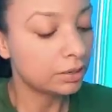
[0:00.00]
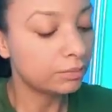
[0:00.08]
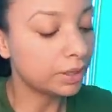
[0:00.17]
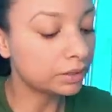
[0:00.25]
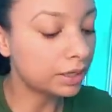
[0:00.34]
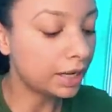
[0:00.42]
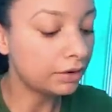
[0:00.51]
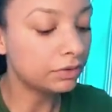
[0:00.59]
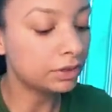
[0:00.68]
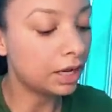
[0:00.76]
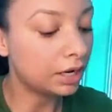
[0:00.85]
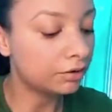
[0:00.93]
But they have a
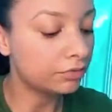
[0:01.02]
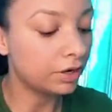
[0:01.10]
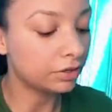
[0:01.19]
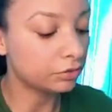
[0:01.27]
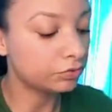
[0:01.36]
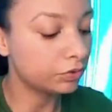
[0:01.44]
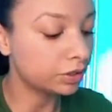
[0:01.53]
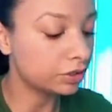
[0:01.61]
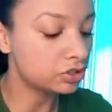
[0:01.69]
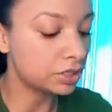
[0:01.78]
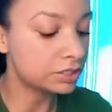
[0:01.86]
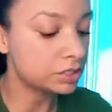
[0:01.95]
lot of other
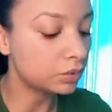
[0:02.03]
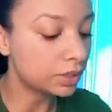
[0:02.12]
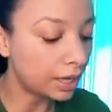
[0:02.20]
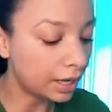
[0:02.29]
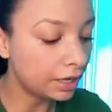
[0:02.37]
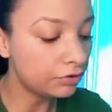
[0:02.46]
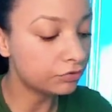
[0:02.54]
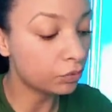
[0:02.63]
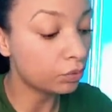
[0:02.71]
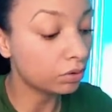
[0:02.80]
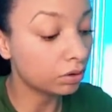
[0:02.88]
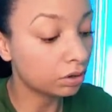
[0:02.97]
footage that's okay
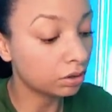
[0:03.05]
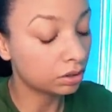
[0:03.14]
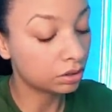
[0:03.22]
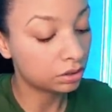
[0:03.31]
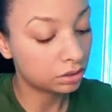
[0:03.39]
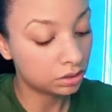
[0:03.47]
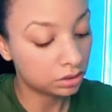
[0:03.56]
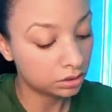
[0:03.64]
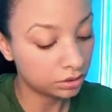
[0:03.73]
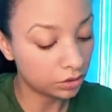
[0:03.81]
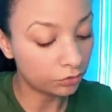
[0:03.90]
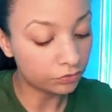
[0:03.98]
for,
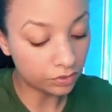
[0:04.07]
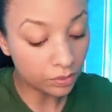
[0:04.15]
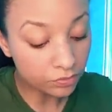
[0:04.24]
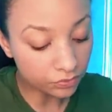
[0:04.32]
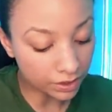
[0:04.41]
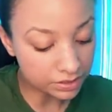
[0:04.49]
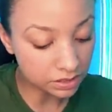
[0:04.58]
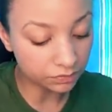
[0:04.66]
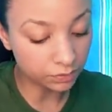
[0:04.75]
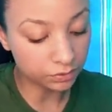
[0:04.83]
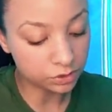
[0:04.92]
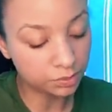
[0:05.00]
you know, film
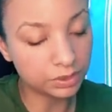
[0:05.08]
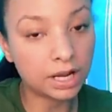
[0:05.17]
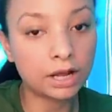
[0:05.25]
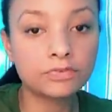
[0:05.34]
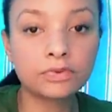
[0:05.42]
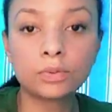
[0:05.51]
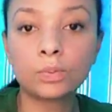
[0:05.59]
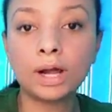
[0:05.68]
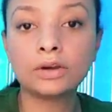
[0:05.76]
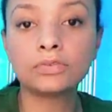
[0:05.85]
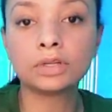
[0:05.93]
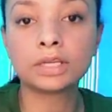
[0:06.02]
festivals, but not for
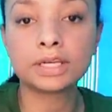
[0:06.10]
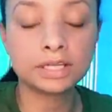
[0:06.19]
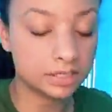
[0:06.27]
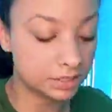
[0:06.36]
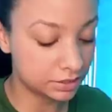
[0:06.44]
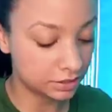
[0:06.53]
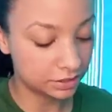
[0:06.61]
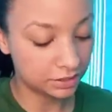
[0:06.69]
wide release.